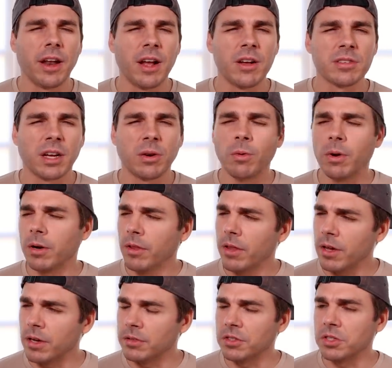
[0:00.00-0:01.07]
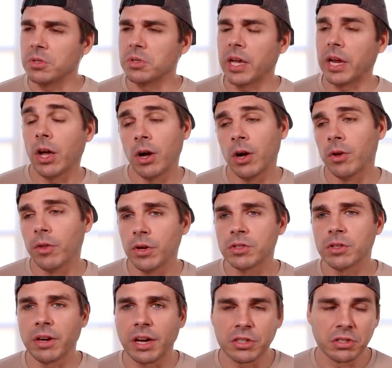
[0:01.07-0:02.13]
And I was like, what are those? And she was like, oh,
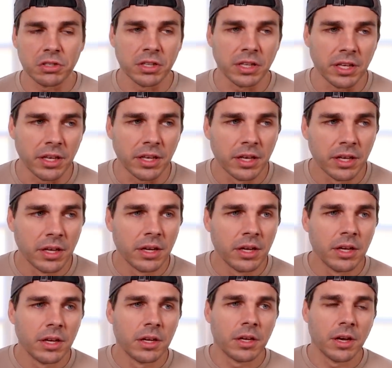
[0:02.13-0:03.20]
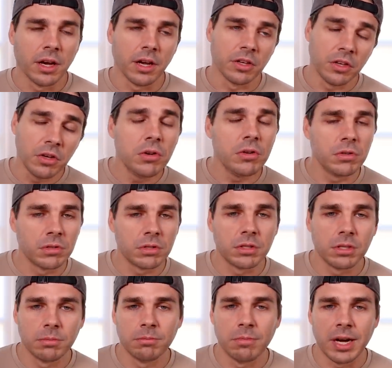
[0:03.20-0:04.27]
those are actually uh,
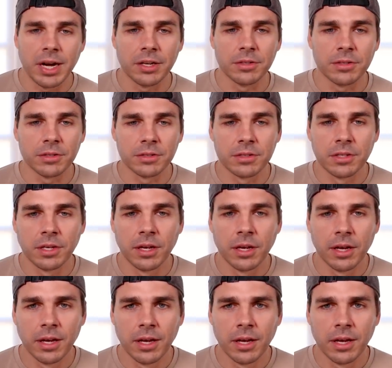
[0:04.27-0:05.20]
used models.